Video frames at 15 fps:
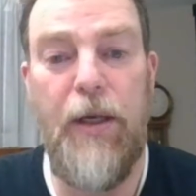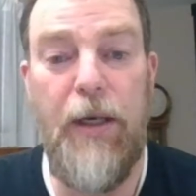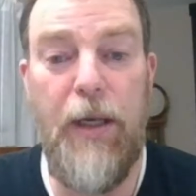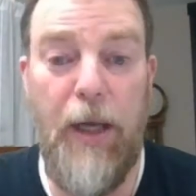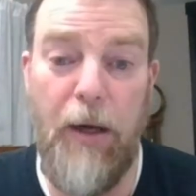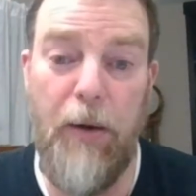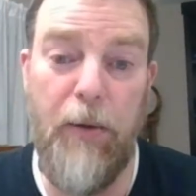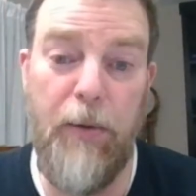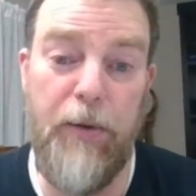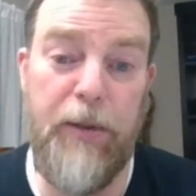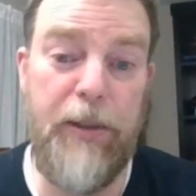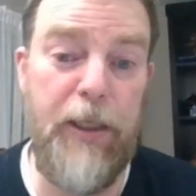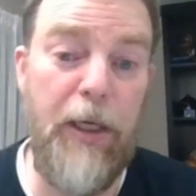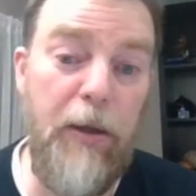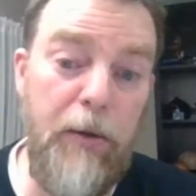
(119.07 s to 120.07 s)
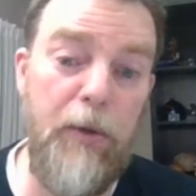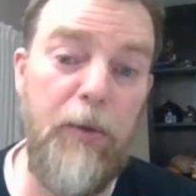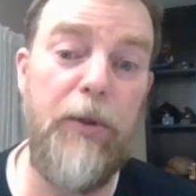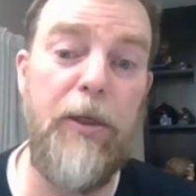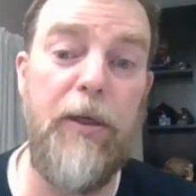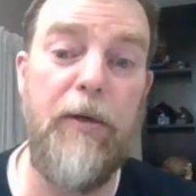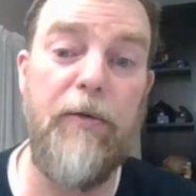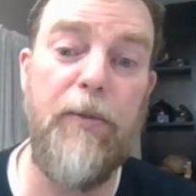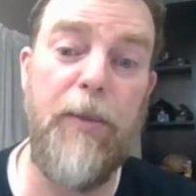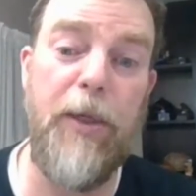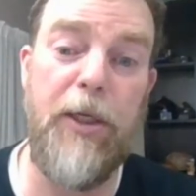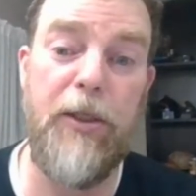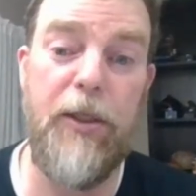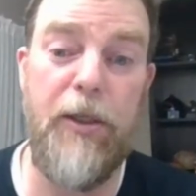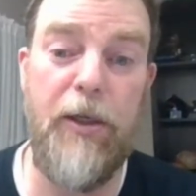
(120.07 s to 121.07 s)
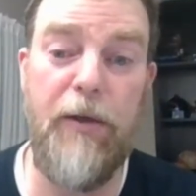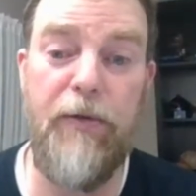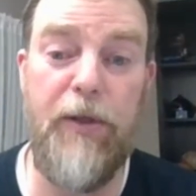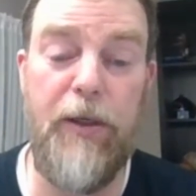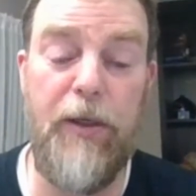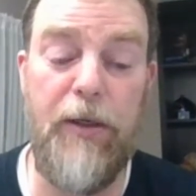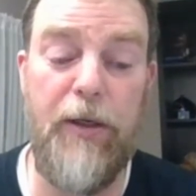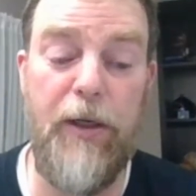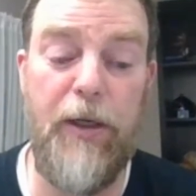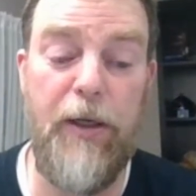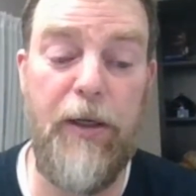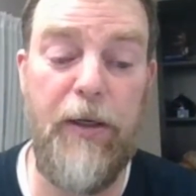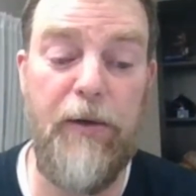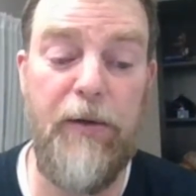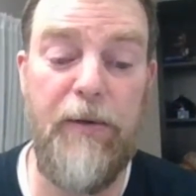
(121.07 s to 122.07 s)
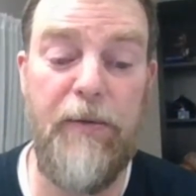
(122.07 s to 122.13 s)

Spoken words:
Now, download the information off the internet